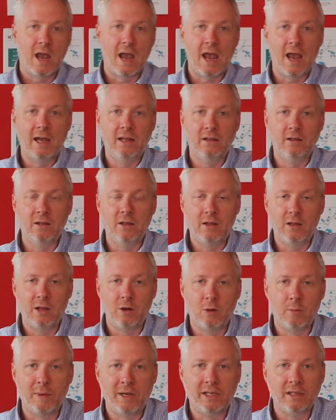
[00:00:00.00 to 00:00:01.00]
and
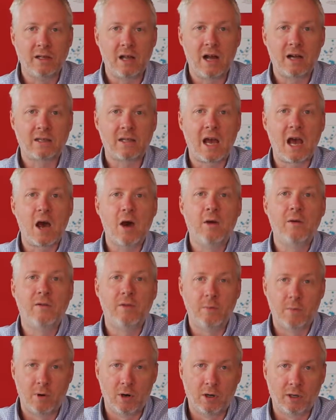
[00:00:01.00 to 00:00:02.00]
they were being locked out
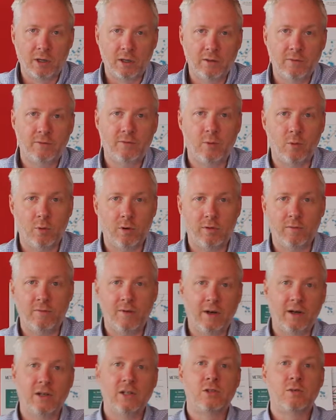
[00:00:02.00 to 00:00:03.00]
of the market for
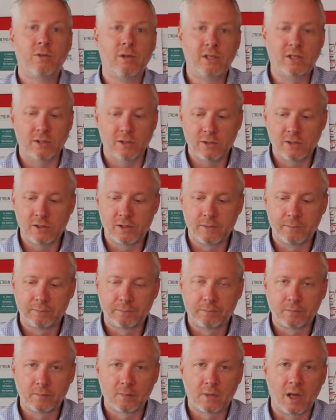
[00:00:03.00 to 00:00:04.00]
various reasons.
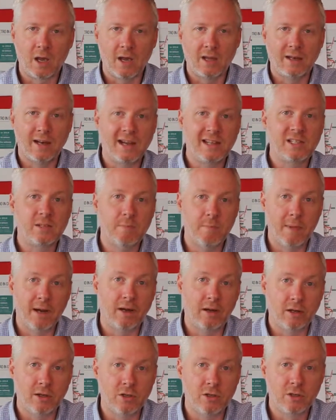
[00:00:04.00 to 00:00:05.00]
A nice
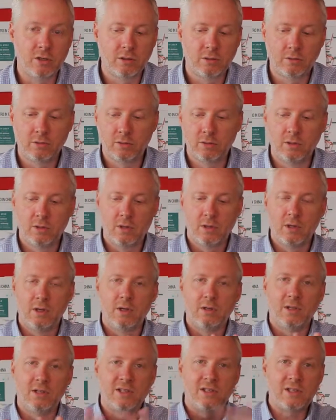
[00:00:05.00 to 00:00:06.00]
marriage.
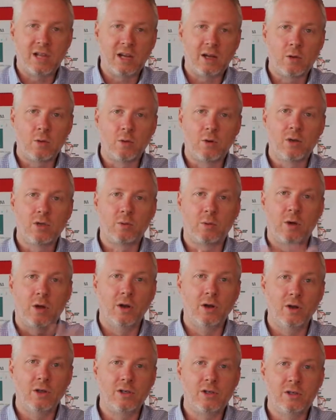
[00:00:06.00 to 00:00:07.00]
The stakeholders were
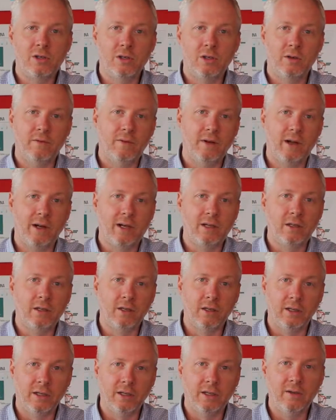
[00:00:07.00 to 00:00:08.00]
understood very
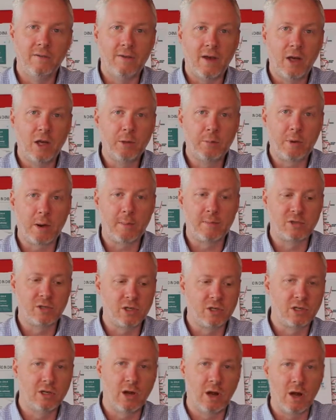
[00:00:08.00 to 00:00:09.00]
clearly. The value
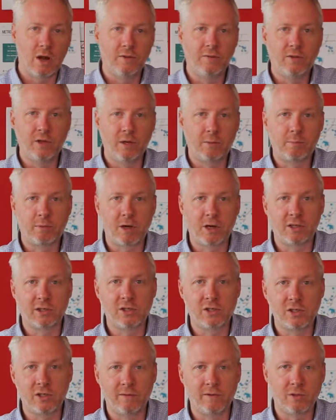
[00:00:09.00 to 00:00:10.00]
proposition of their product
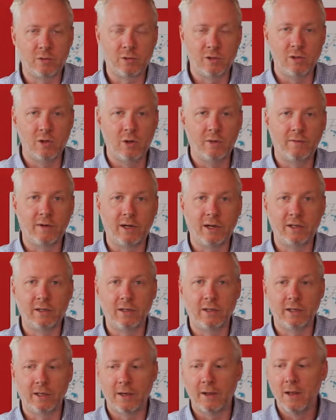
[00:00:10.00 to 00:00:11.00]
and service was known very
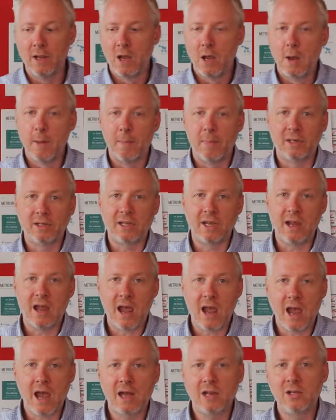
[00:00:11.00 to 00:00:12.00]
clearly. But they
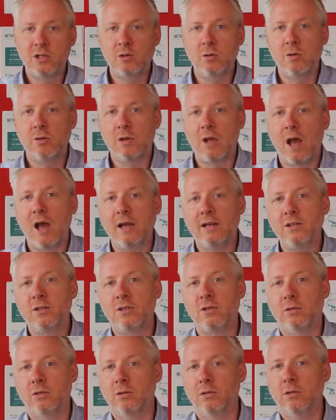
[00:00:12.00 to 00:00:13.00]
had to align
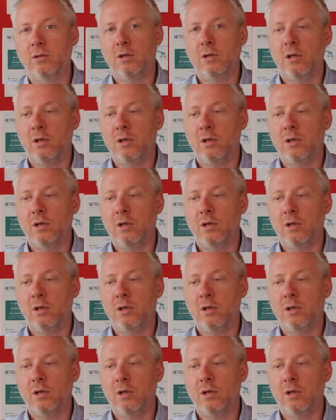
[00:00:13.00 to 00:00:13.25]
to